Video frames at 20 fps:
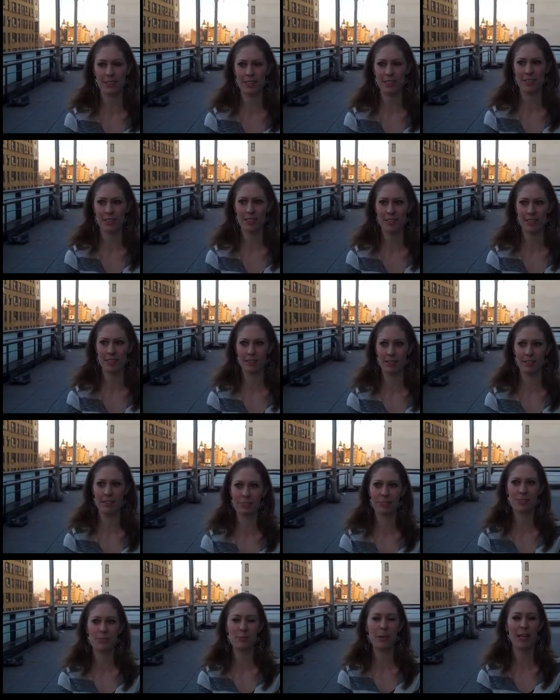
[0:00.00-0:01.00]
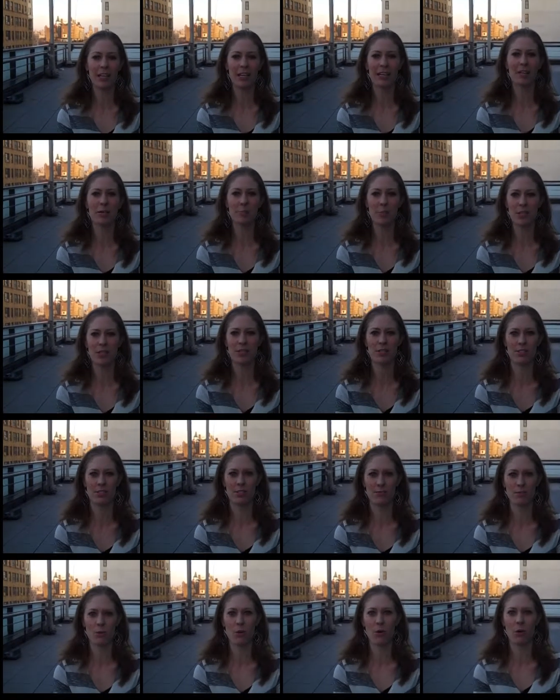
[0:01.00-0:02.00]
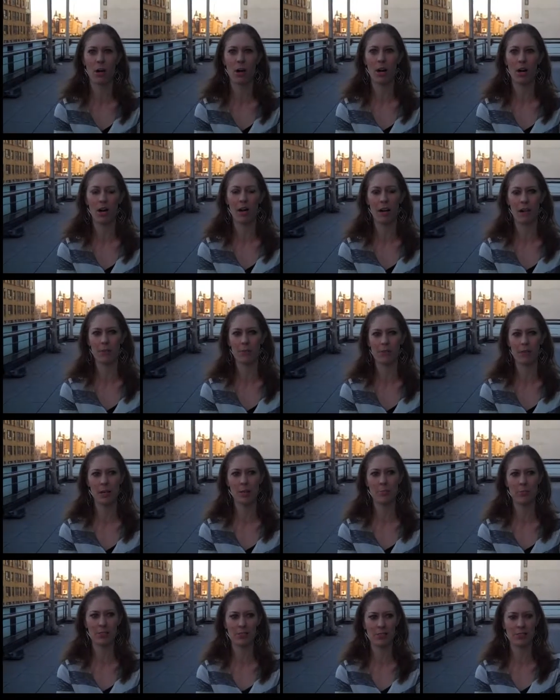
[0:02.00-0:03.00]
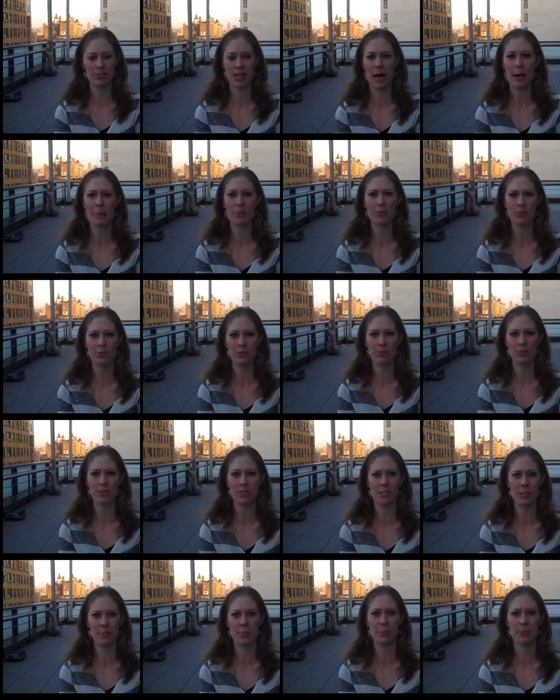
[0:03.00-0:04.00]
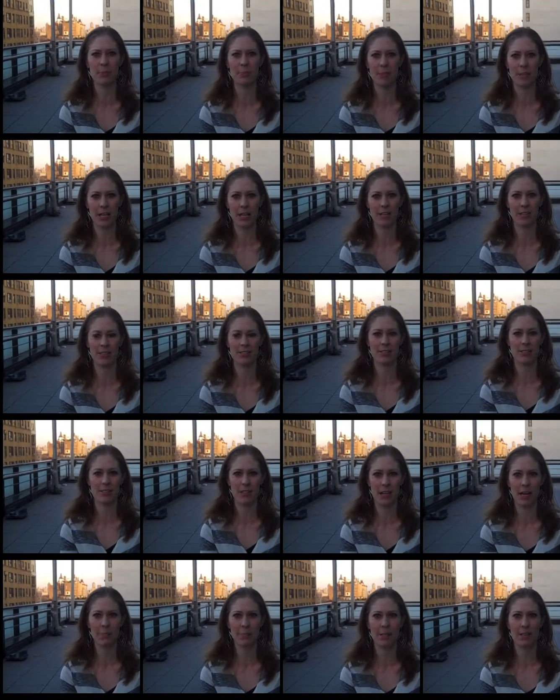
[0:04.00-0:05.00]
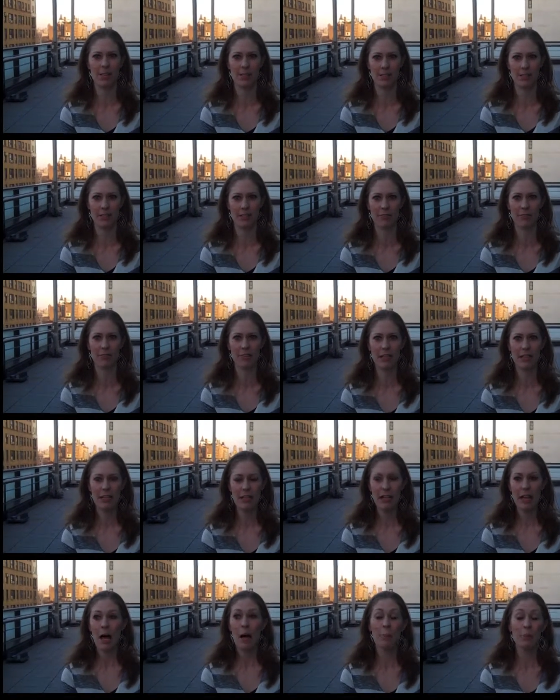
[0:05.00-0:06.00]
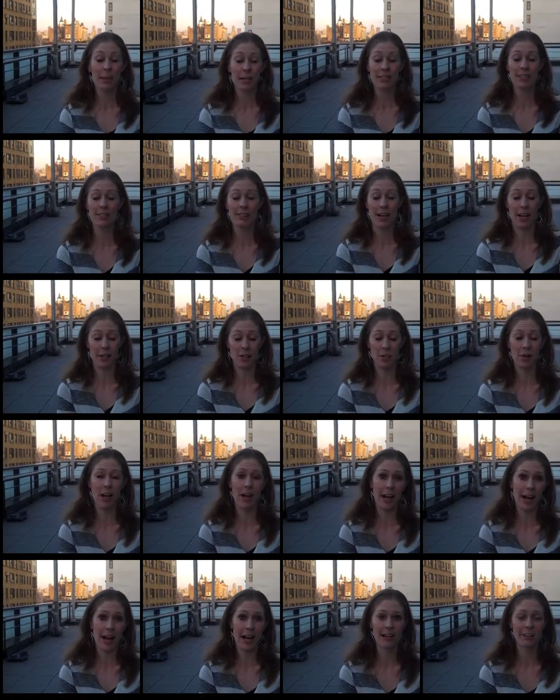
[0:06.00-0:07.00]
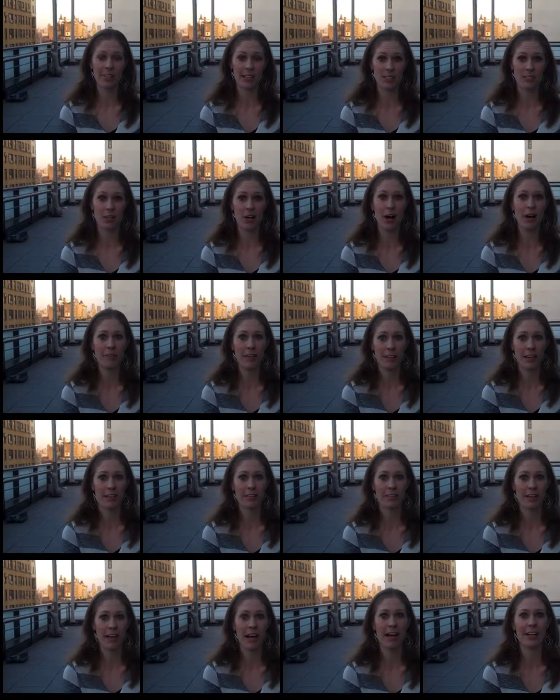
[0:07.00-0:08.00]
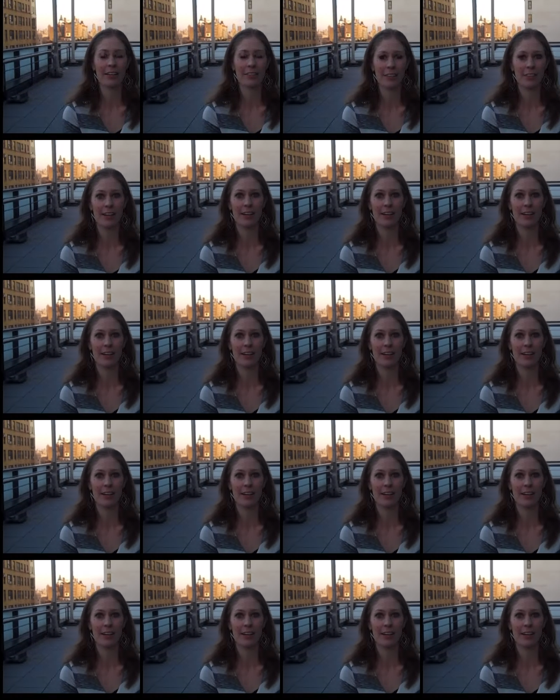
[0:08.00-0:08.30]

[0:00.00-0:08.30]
It lifted my inhibitions more, and I was able to tap into a deeper place inside myself, a place that I try to access often as an actor.